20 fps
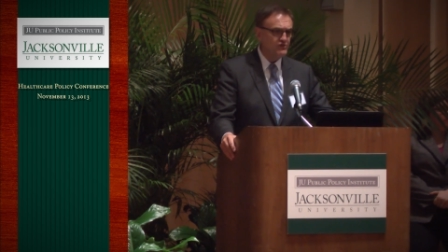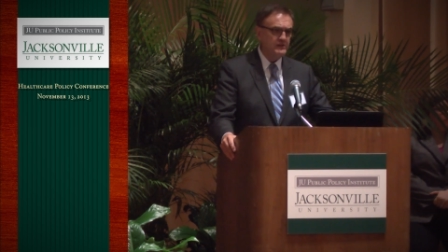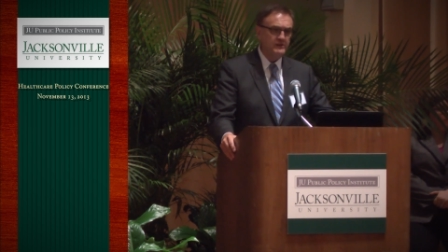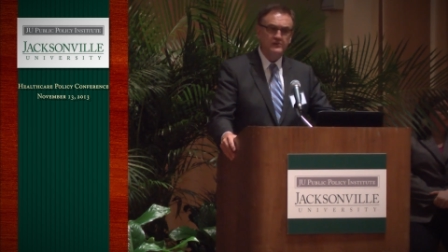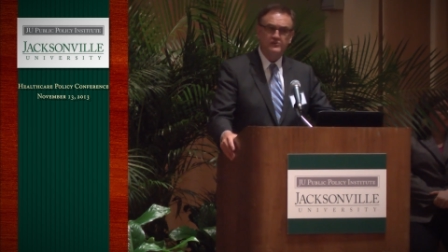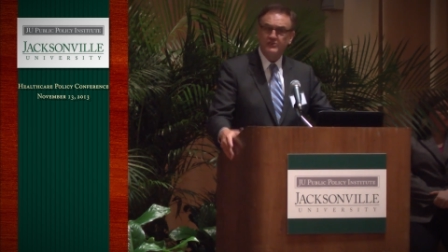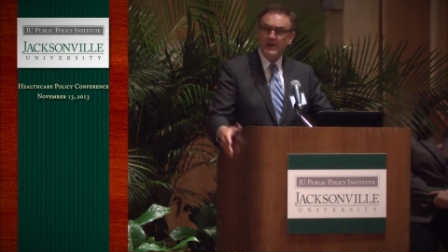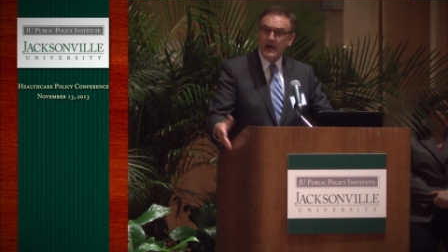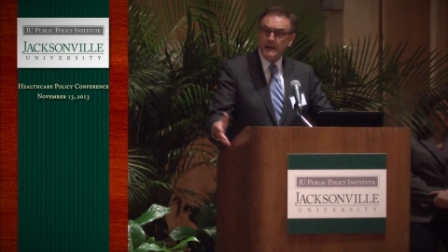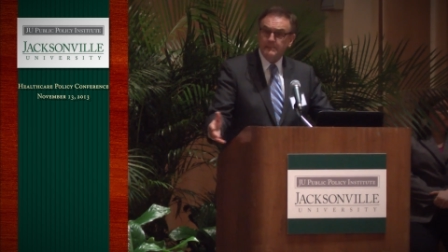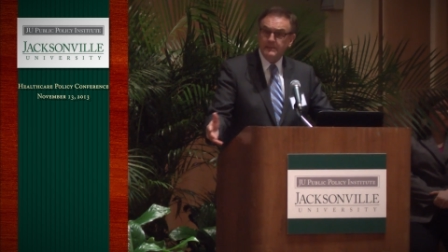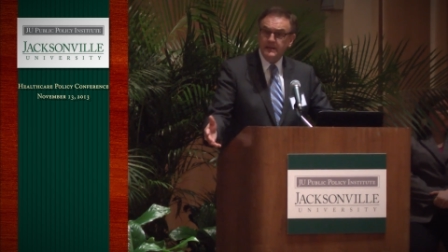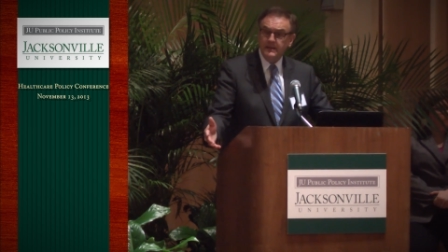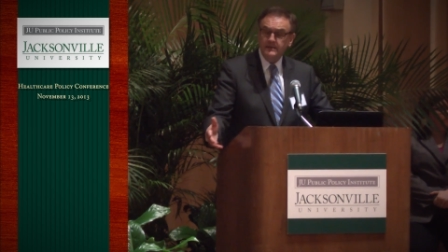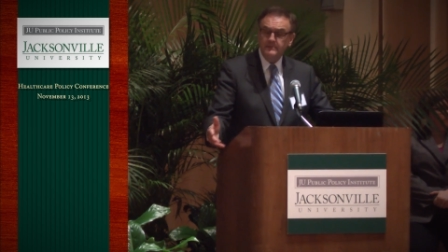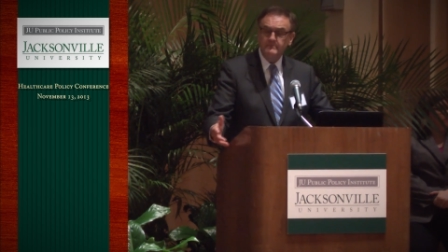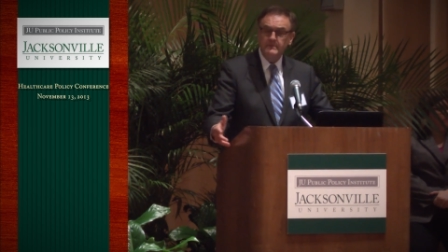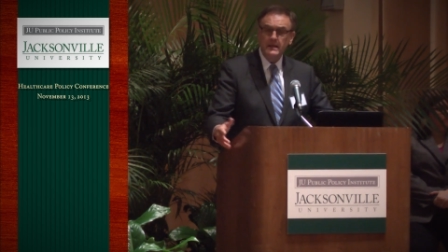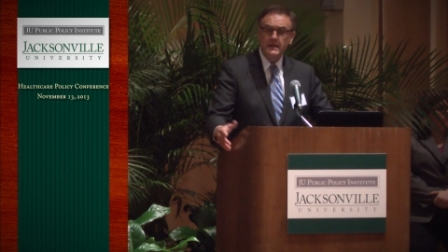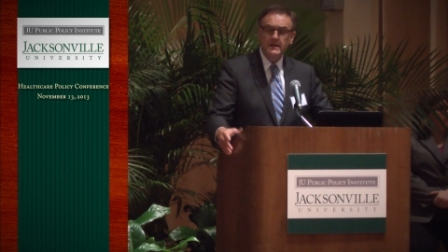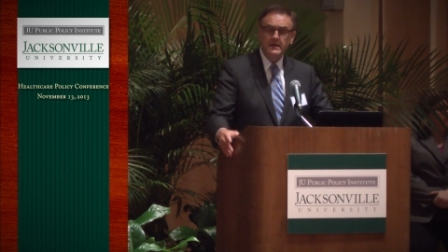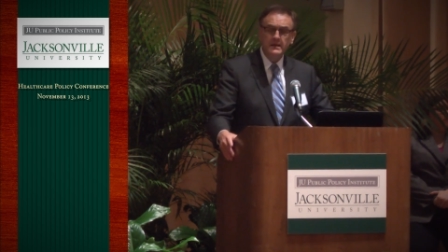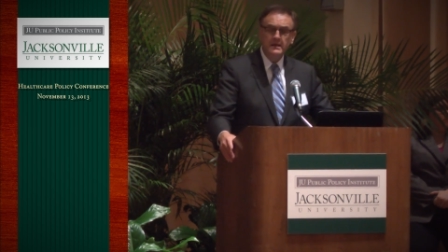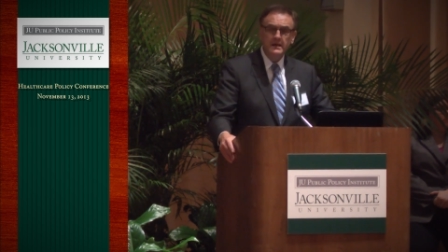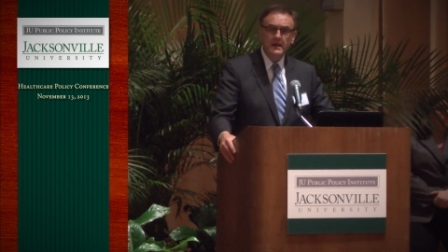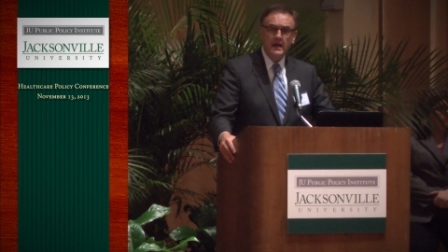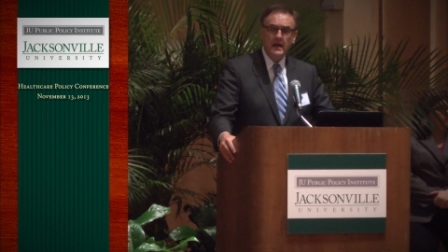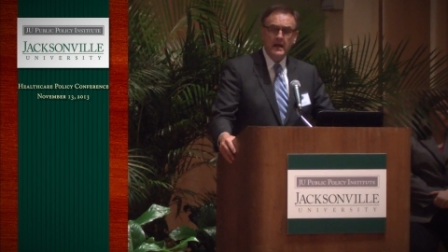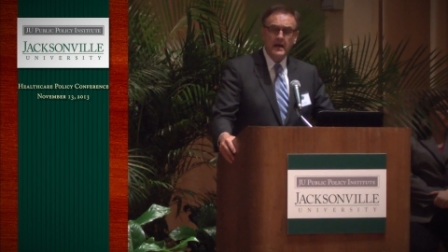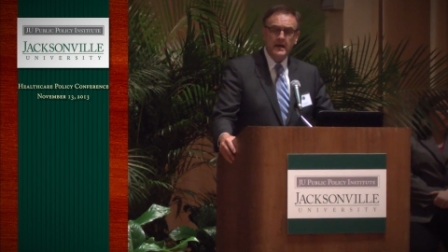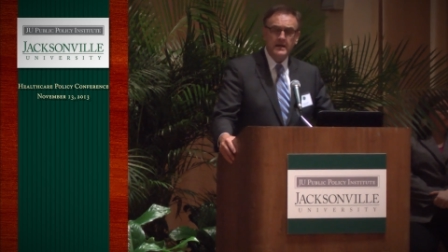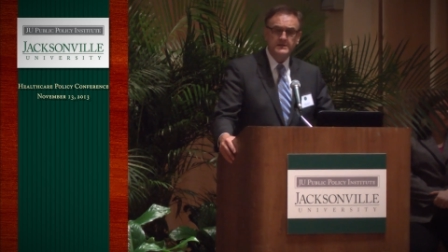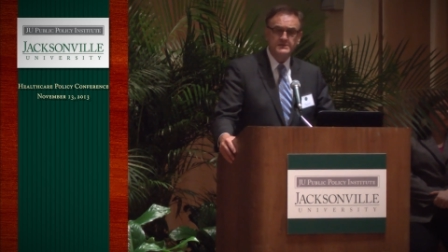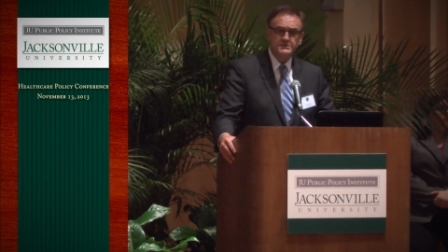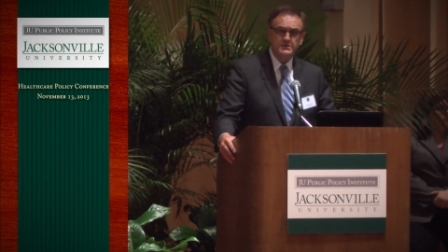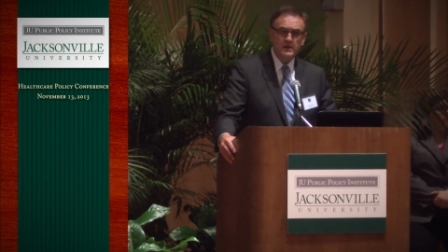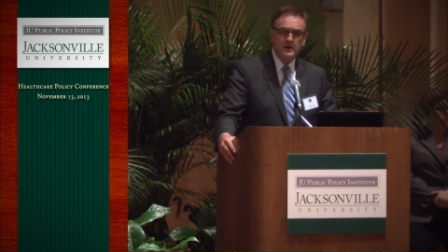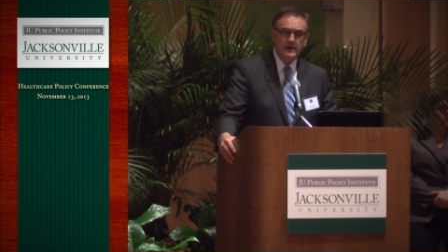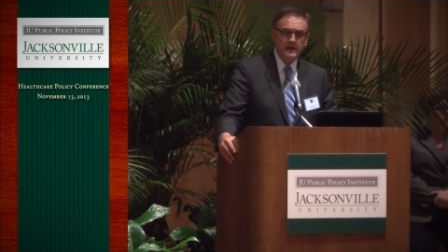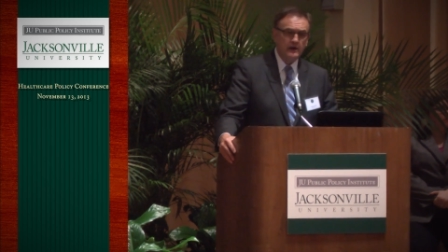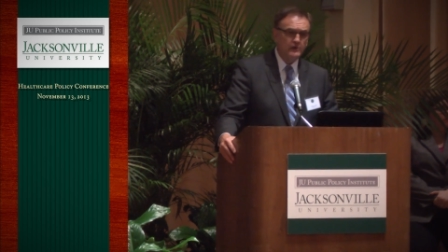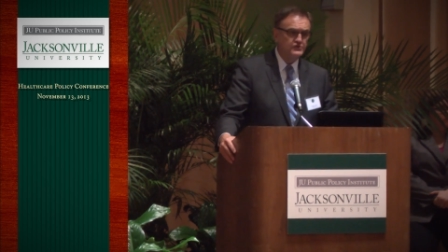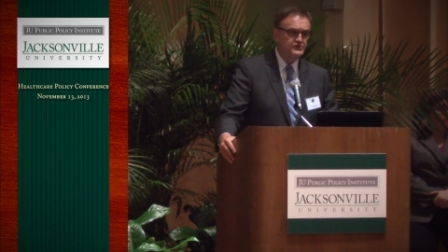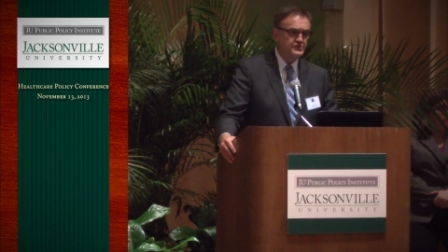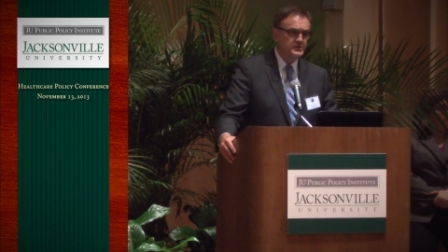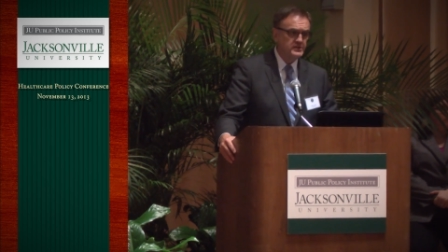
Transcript: see this happening as health